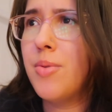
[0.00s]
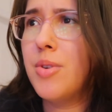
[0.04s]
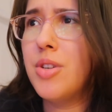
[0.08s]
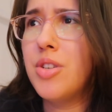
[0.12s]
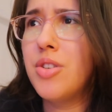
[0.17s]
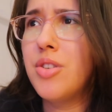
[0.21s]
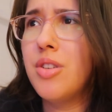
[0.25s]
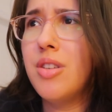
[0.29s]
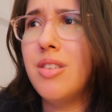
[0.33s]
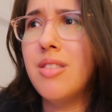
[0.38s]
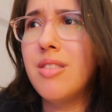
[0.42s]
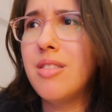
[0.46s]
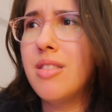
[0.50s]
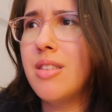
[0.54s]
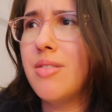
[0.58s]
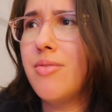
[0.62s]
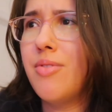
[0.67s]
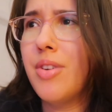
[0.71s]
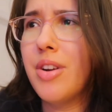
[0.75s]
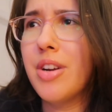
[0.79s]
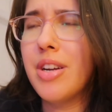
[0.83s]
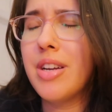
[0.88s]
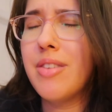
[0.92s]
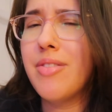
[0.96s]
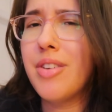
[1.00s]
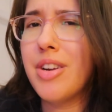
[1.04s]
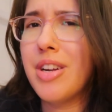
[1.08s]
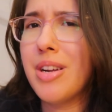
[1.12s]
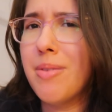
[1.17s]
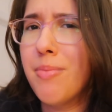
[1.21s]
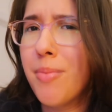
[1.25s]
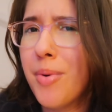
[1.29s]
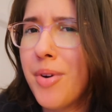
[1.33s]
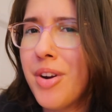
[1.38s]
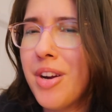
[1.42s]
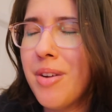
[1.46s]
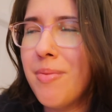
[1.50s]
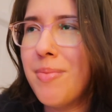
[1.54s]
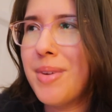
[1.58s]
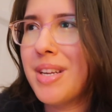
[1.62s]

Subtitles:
which is very, very important,